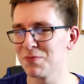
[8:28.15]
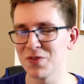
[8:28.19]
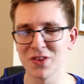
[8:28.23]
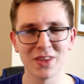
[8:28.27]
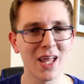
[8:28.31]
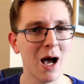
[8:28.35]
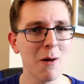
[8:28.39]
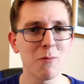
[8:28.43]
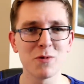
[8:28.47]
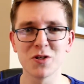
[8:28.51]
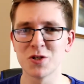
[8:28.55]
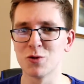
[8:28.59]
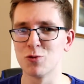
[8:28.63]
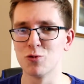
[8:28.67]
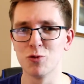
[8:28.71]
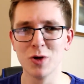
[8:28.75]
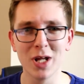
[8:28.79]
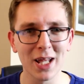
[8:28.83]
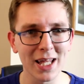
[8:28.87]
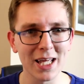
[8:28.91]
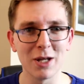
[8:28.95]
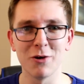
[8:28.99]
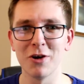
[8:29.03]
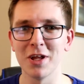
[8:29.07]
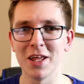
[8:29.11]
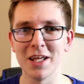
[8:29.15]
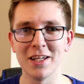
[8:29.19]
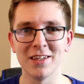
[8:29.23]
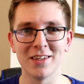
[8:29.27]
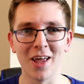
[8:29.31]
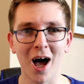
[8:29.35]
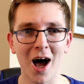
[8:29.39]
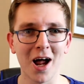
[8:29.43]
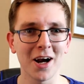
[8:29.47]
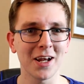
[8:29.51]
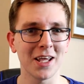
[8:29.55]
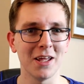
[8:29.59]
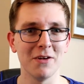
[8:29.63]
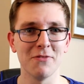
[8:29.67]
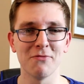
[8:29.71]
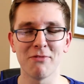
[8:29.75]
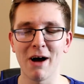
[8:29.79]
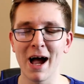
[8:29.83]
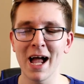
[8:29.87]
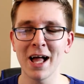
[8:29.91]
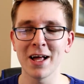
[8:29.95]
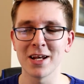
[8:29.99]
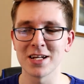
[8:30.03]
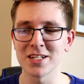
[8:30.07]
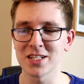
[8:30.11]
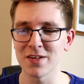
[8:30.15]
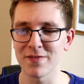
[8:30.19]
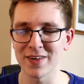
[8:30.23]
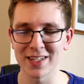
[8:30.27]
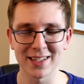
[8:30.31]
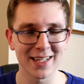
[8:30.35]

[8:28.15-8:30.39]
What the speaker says: that was really, really dark and violent and stuff.